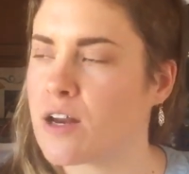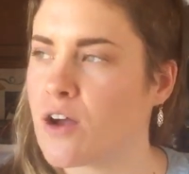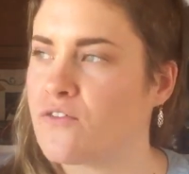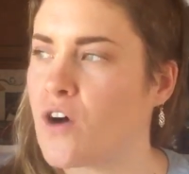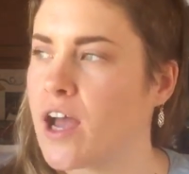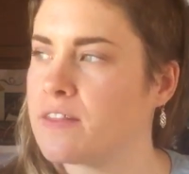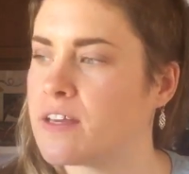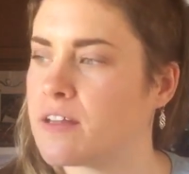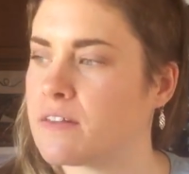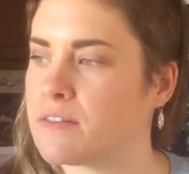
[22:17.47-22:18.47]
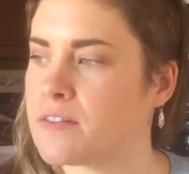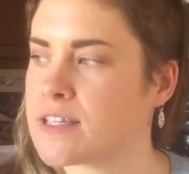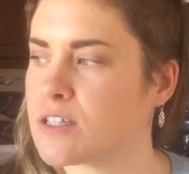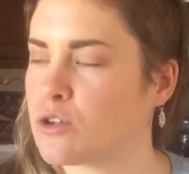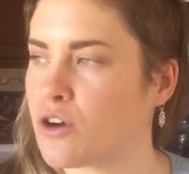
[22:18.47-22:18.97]
and I find that
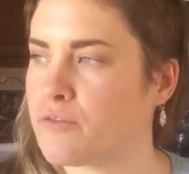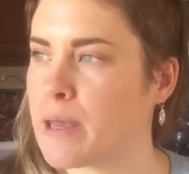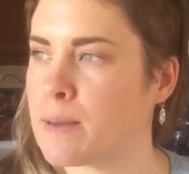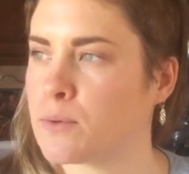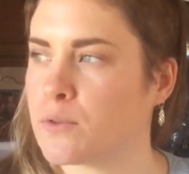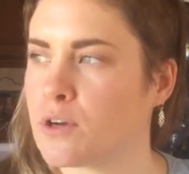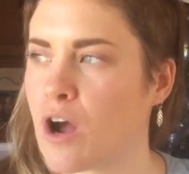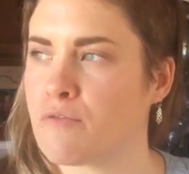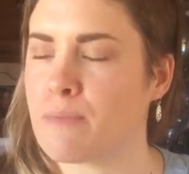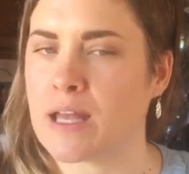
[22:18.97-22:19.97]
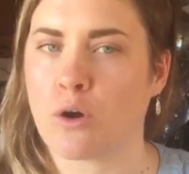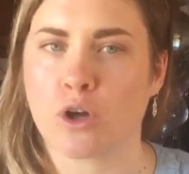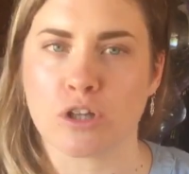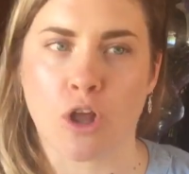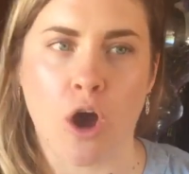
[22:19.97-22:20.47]
there's a lot of people that I've met
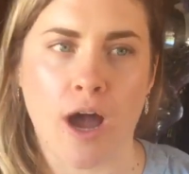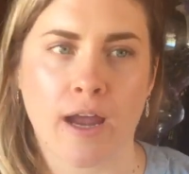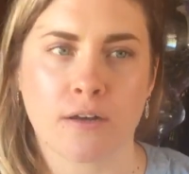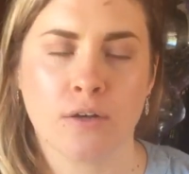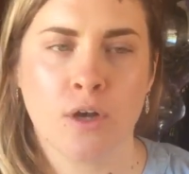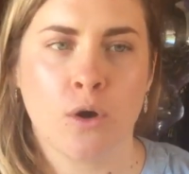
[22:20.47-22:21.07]
online